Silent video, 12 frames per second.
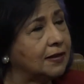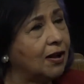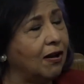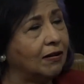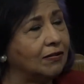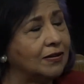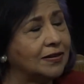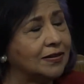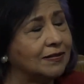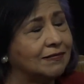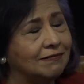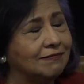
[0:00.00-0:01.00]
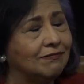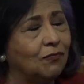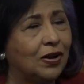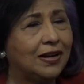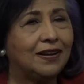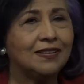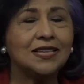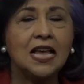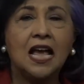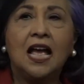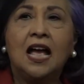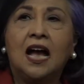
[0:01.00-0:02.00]
Congress and White House.
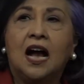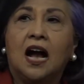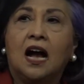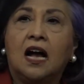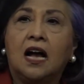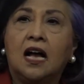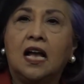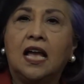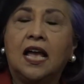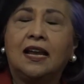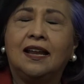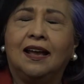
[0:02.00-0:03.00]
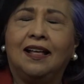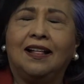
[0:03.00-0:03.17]
Uh, and